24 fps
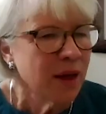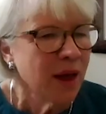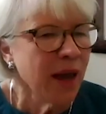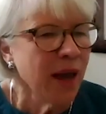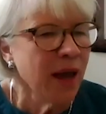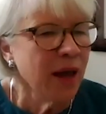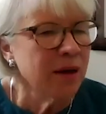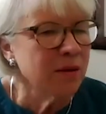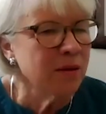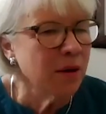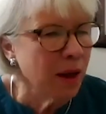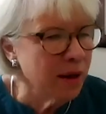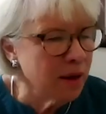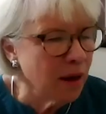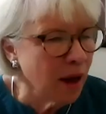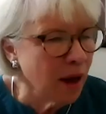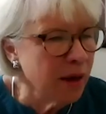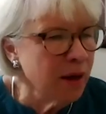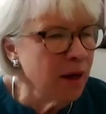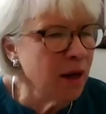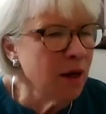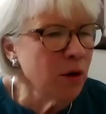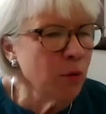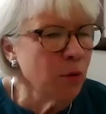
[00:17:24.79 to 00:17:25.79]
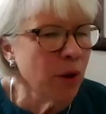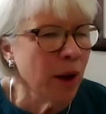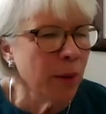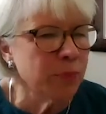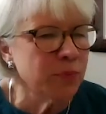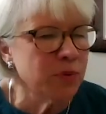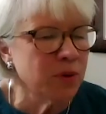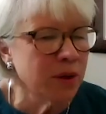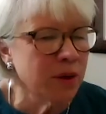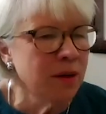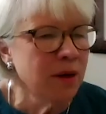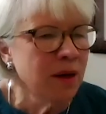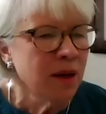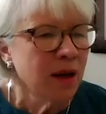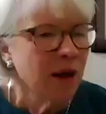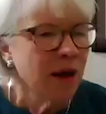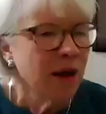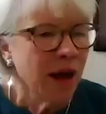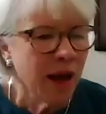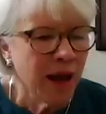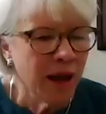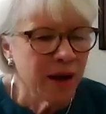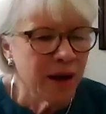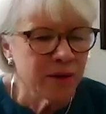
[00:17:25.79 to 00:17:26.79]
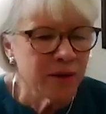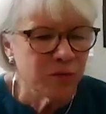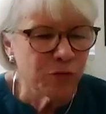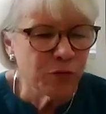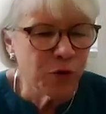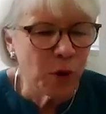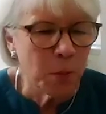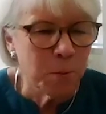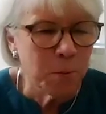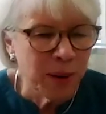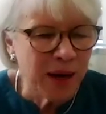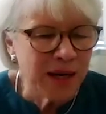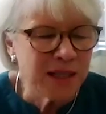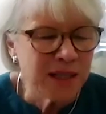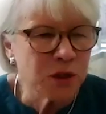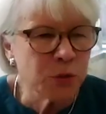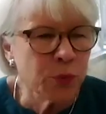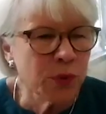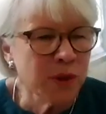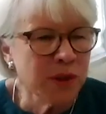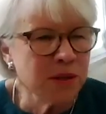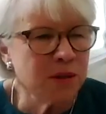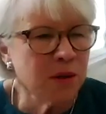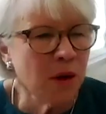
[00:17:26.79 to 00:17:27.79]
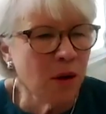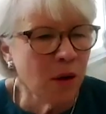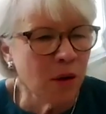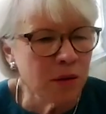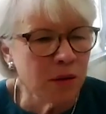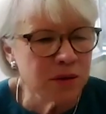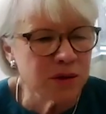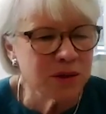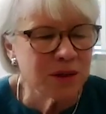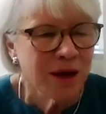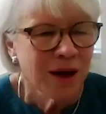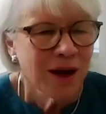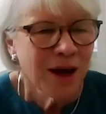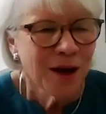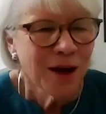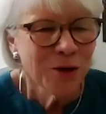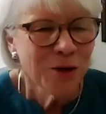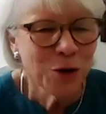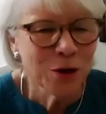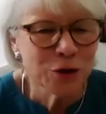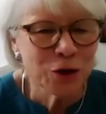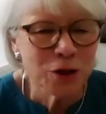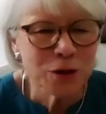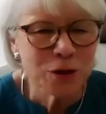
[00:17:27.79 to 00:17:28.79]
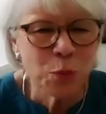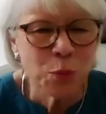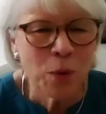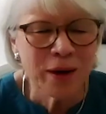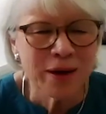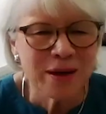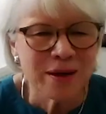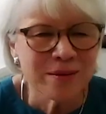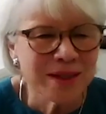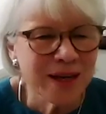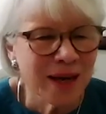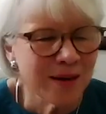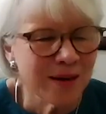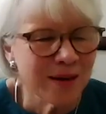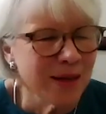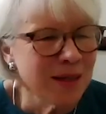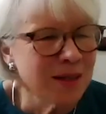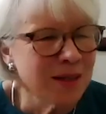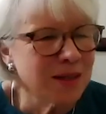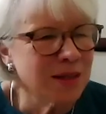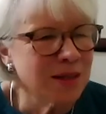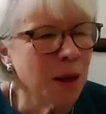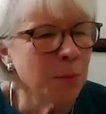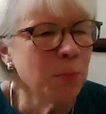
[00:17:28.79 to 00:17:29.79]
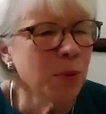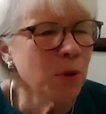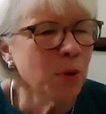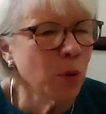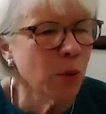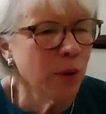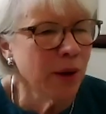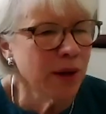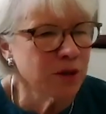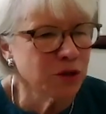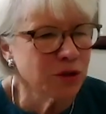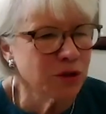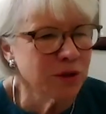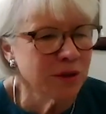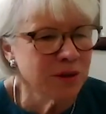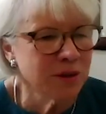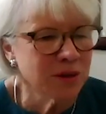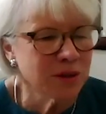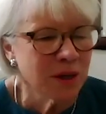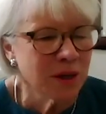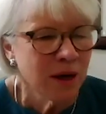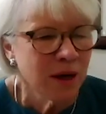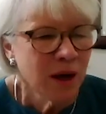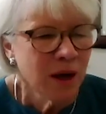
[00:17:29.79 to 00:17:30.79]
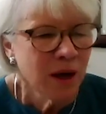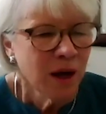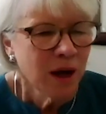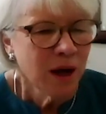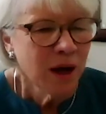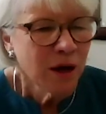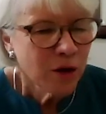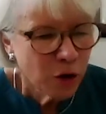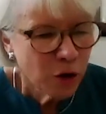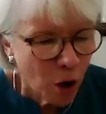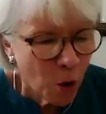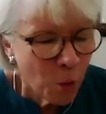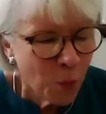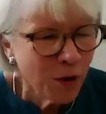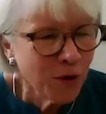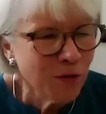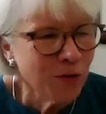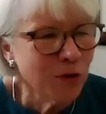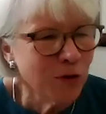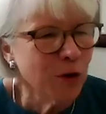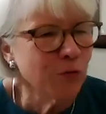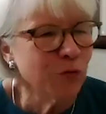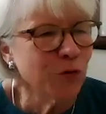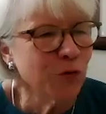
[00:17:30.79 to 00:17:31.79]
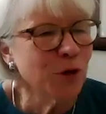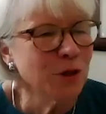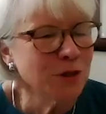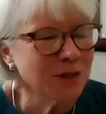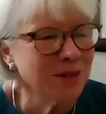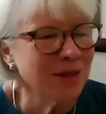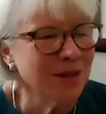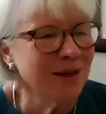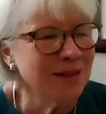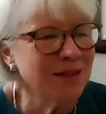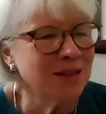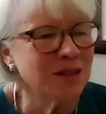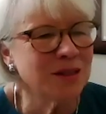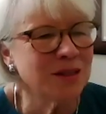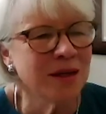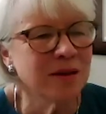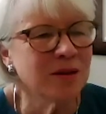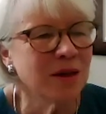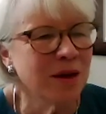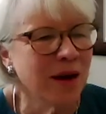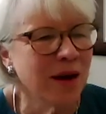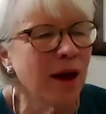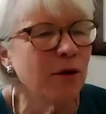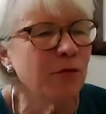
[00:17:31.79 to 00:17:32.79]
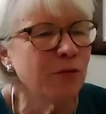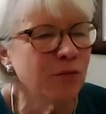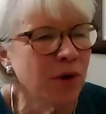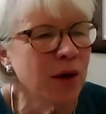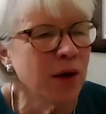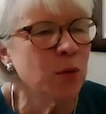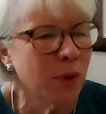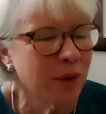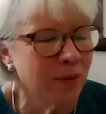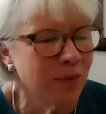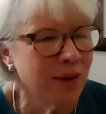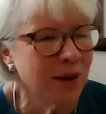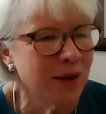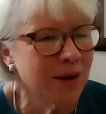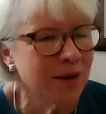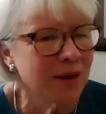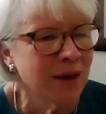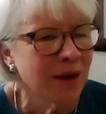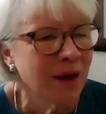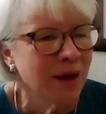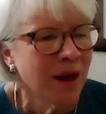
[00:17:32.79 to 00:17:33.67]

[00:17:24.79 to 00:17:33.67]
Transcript: and, and uninterrupted. And for best results, you just want to take these simple questions, go with your first instinct and have fun with it.